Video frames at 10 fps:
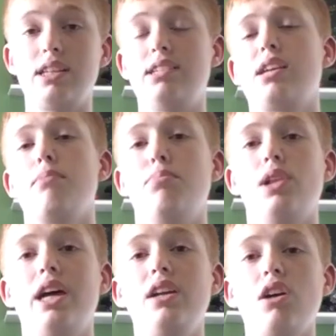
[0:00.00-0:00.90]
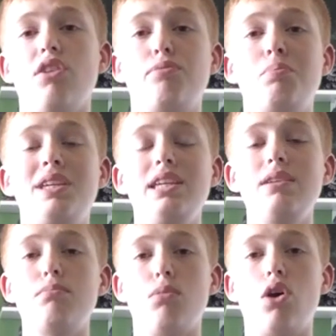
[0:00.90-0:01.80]
It is a blend of
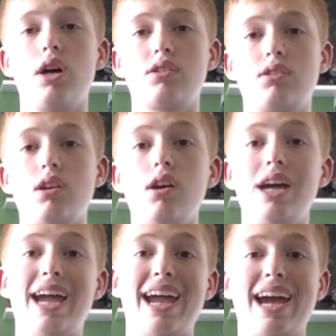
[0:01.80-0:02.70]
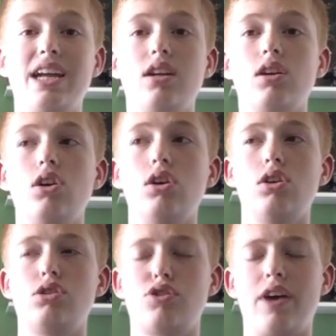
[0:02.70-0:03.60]
peat moss and
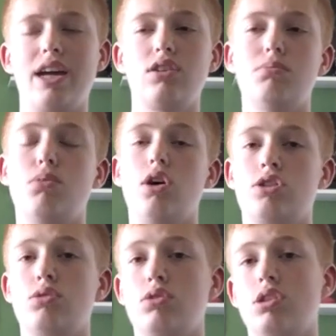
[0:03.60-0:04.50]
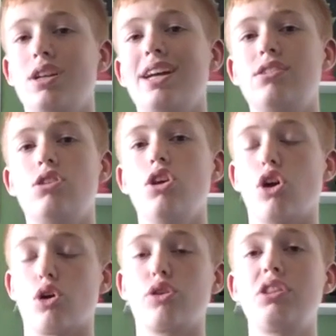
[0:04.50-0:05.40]
sphagnum moss, so it's a nice
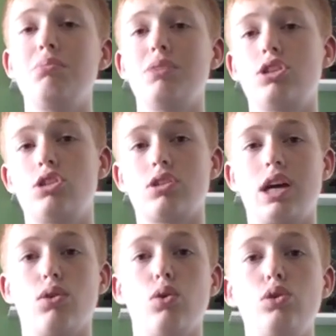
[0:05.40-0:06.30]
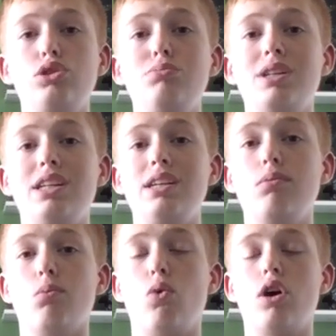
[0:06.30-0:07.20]
earthy mixture that'll hold humidity
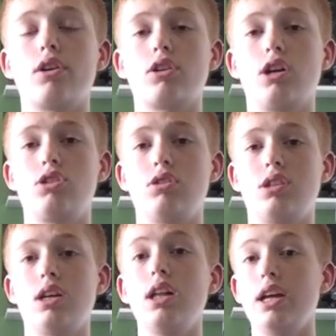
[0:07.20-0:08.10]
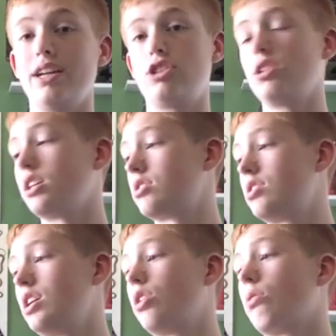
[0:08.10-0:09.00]
when water touches it, and she likes to
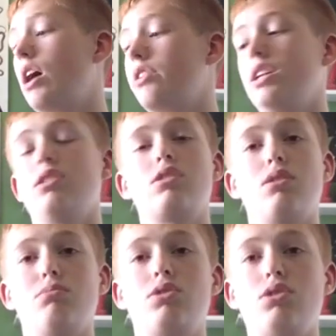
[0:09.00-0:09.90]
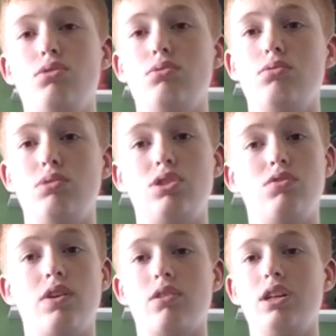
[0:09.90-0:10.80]
dig around in it some too, which
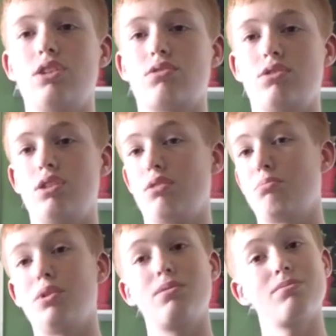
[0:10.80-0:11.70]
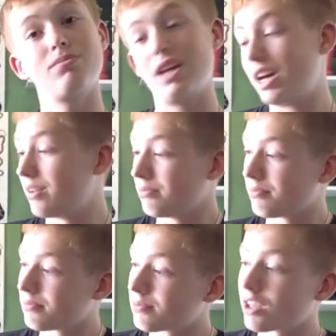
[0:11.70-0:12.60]
is very interesting. But hey,
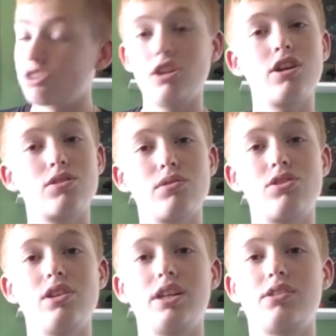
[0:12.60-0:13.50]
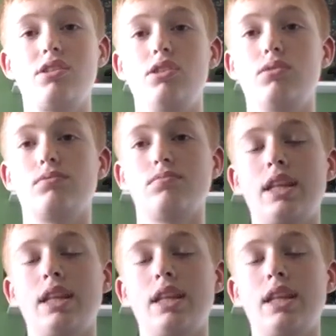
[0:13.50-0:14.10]
she does what she likes to do.